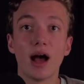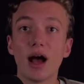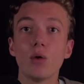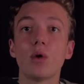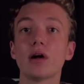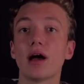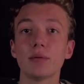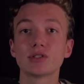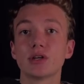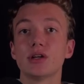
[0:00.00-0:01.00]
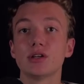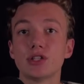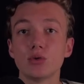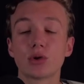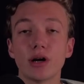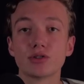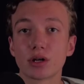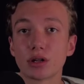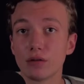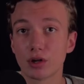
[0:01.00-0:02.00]
I am excited to see where Ezra
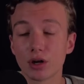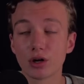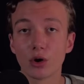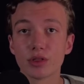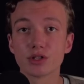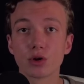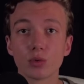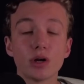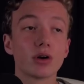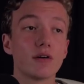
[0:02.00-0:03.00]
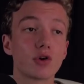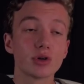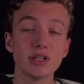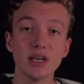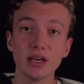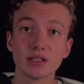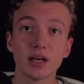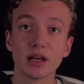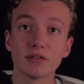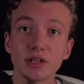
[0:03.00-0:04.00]
Cleveland can go with his career. Of course, he is
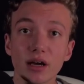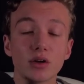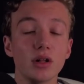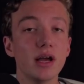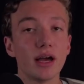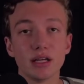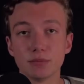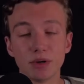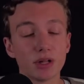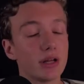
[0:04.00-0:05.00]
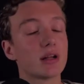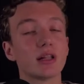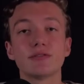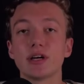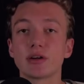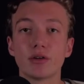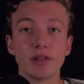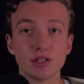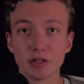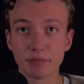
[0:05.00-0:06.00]
a left tackle and he's built like a left tackle.
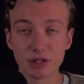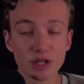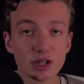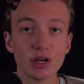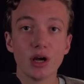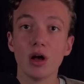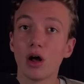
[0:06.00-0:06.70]
That's his position.